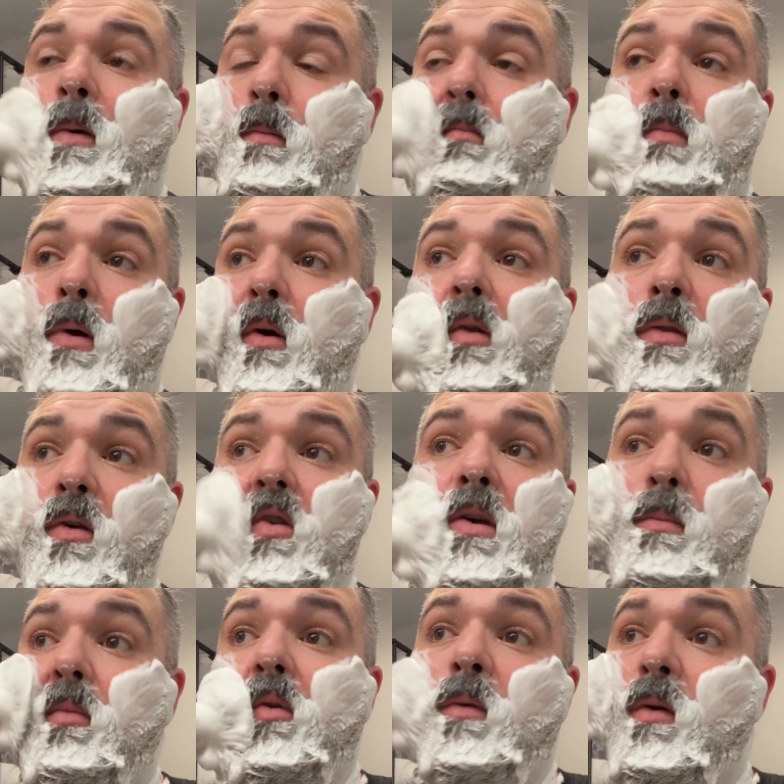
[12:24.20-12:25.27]
Burn the
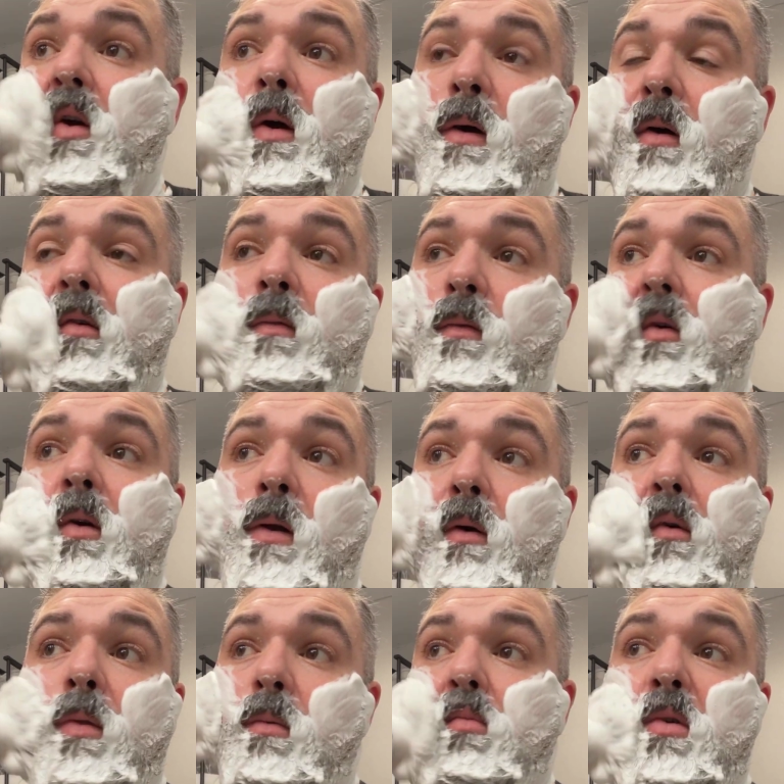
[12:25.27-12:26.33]
Ships, you know,
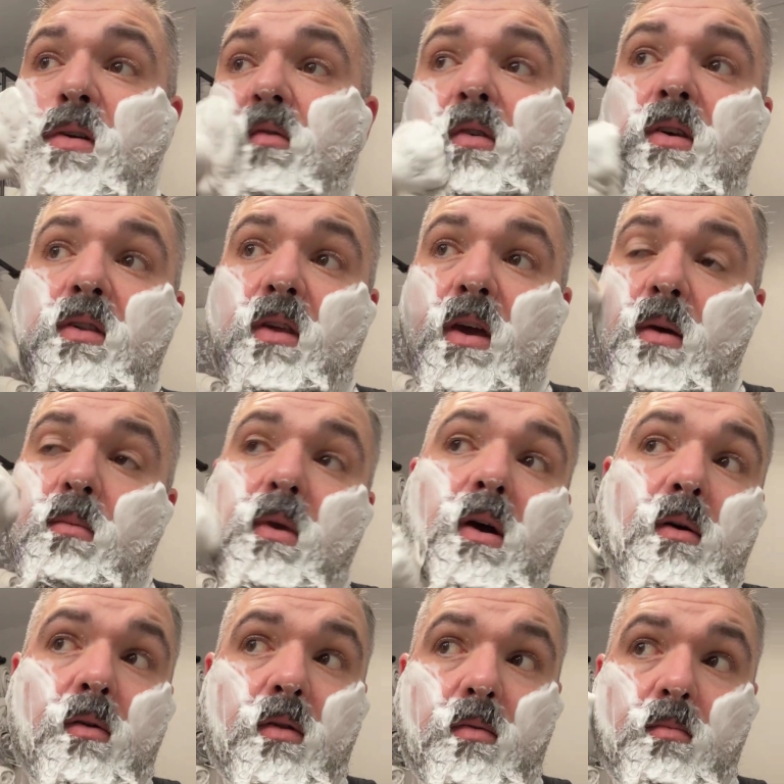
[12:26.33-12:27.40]
on the previous name.
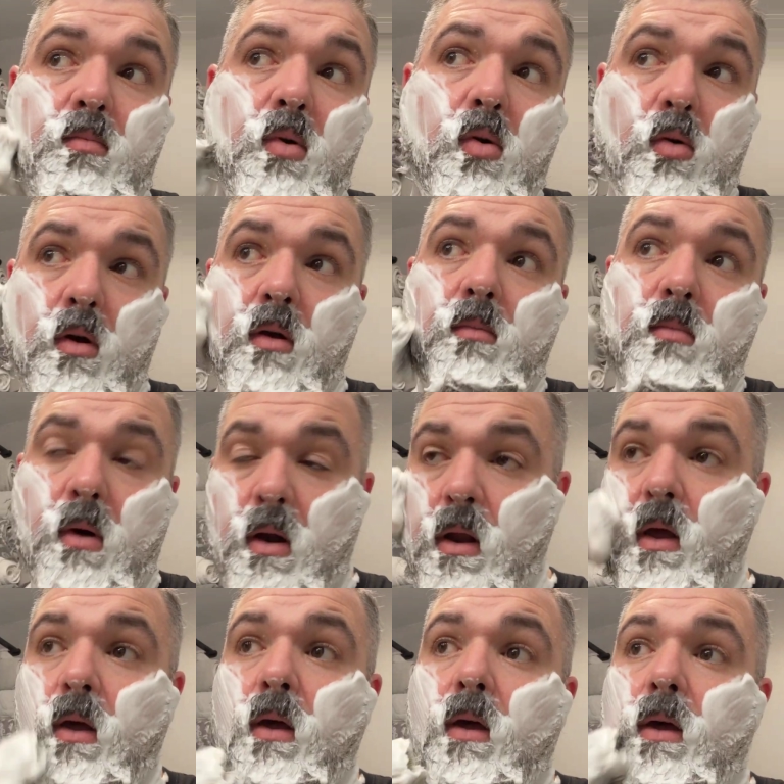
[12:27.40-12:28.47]
Now it's brOKen, but
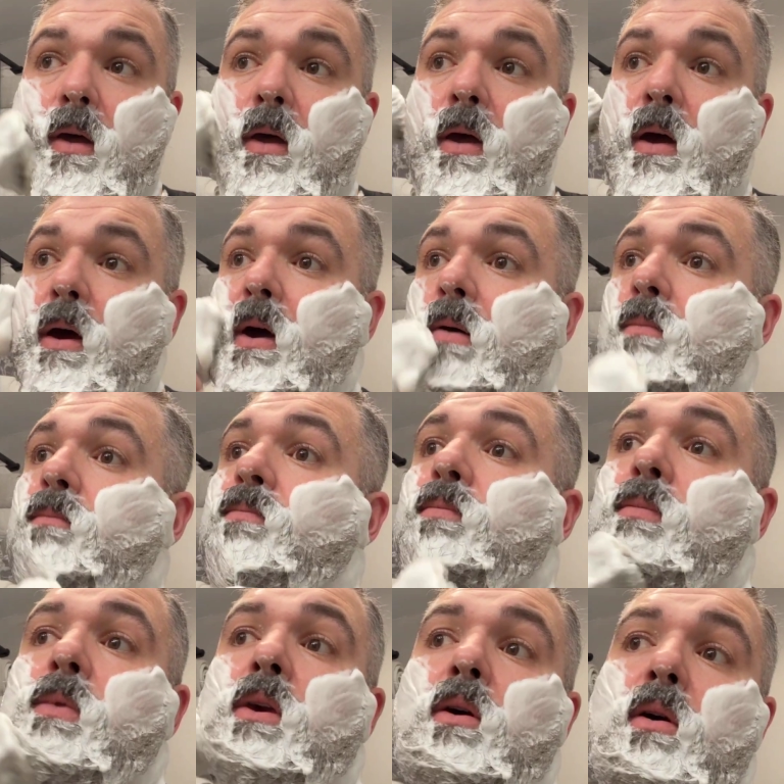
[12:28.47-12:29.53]

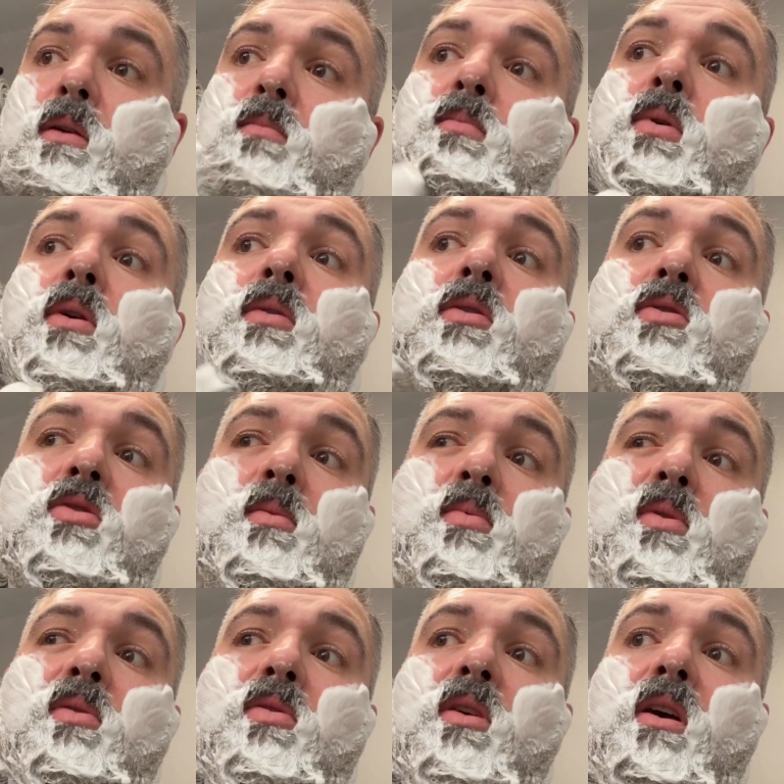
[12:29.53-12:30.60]
you know, as Burn the Ships,
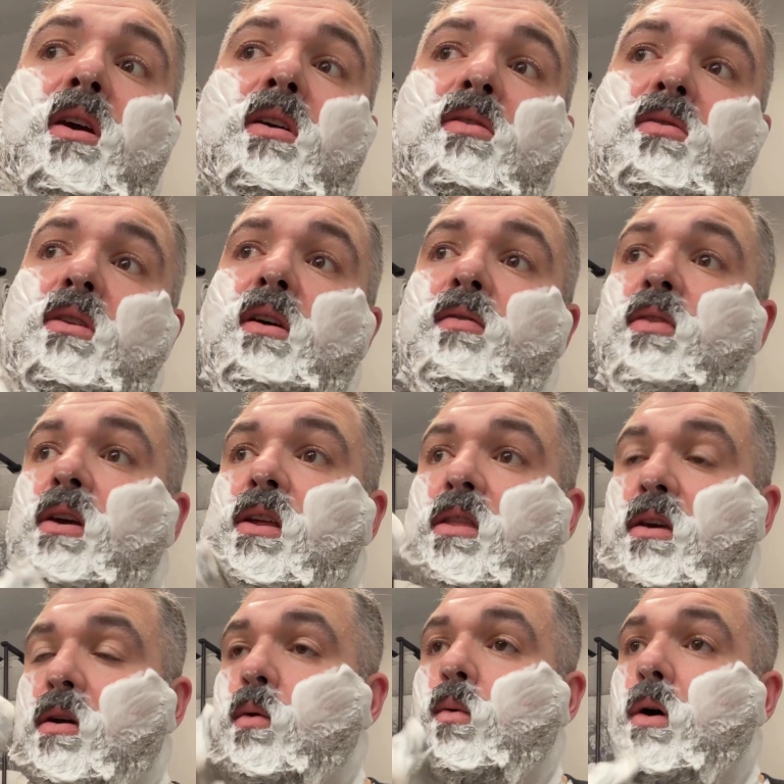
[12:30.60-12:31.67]
I'd say you definitely get the
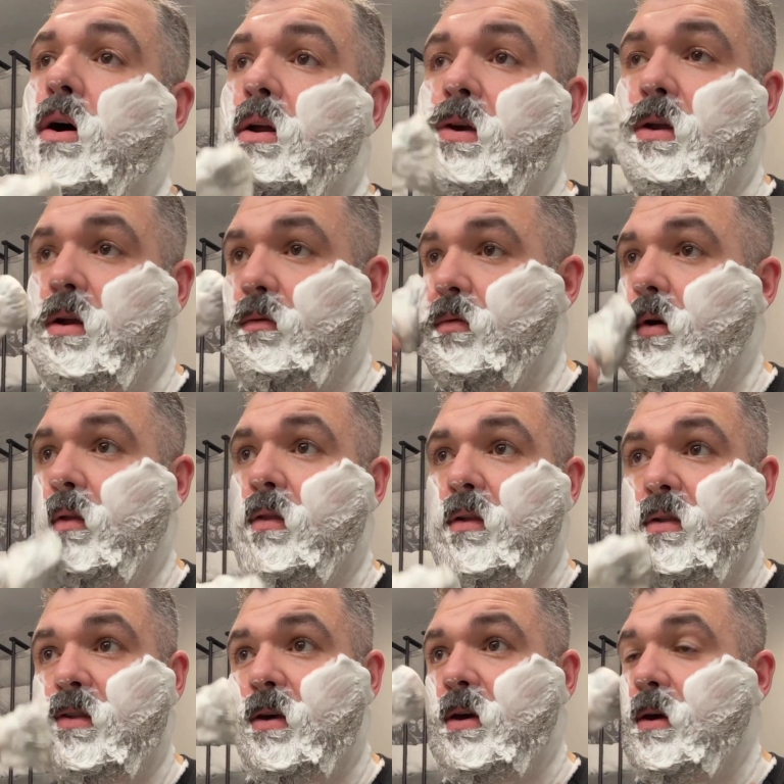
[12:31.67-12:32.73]
aquatic, you definitely get the
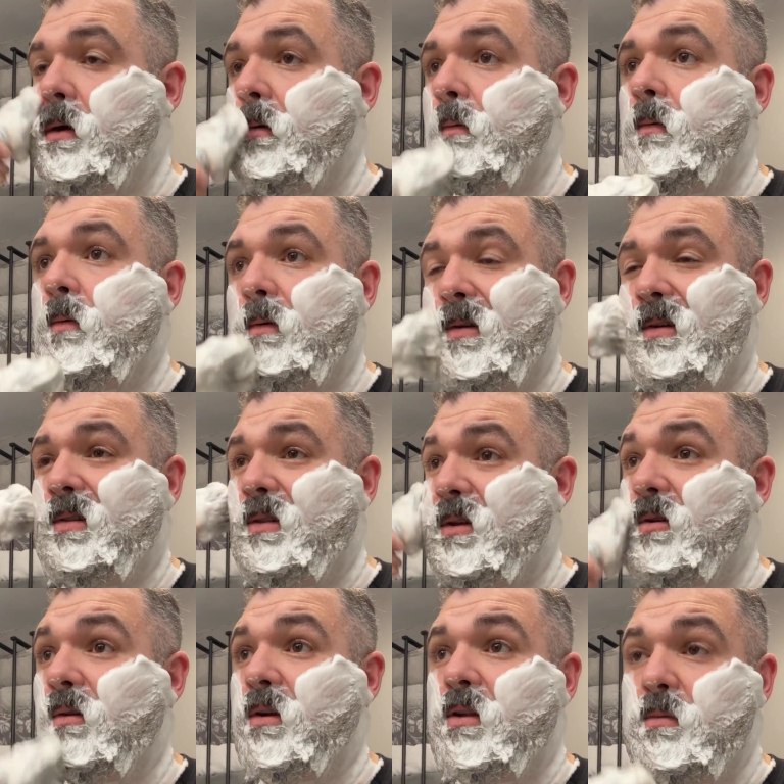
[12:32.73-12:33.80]
sea. It
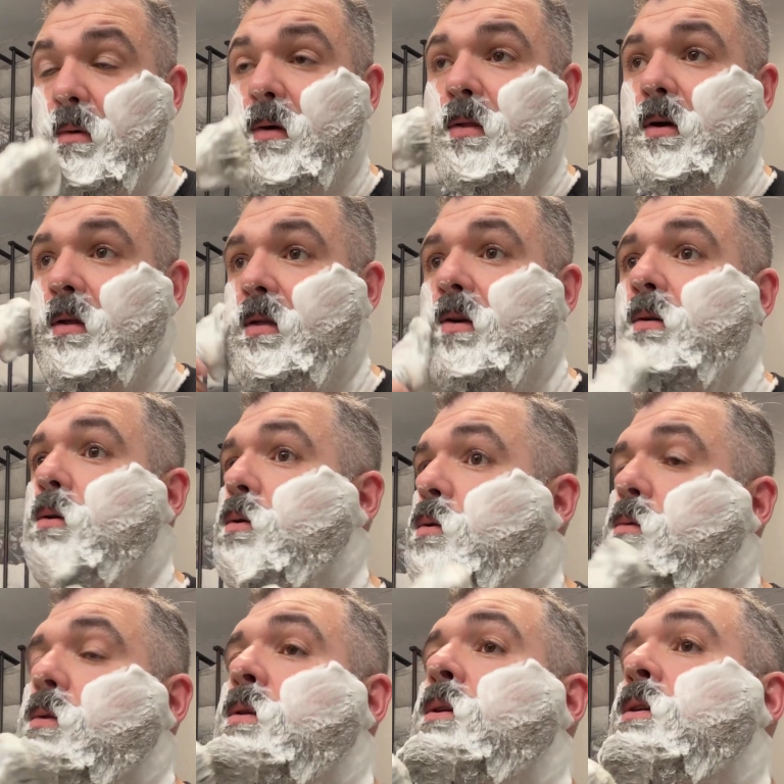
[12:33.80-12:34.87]
literally smells like the
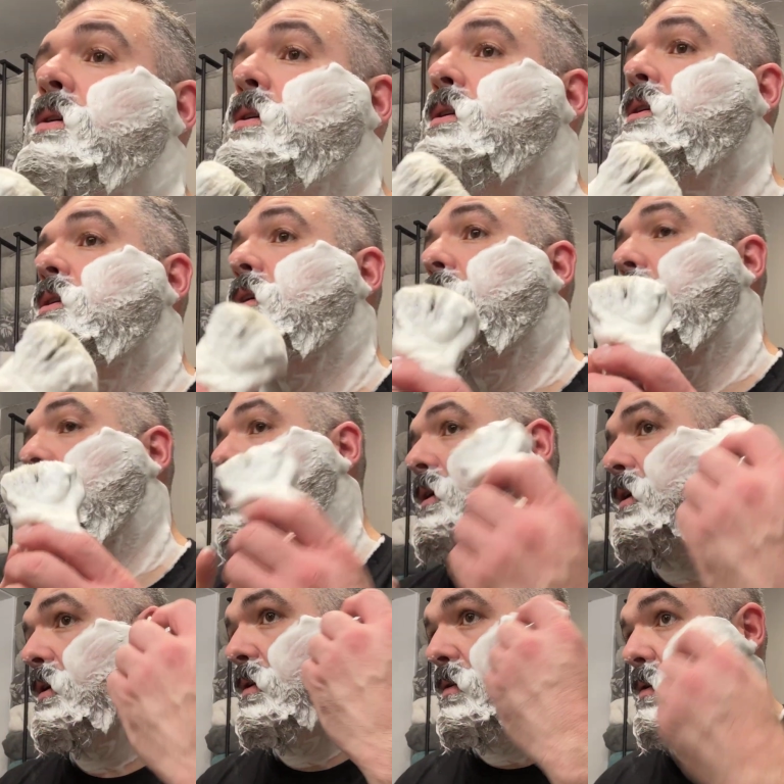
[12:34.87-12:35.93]
ocean. I can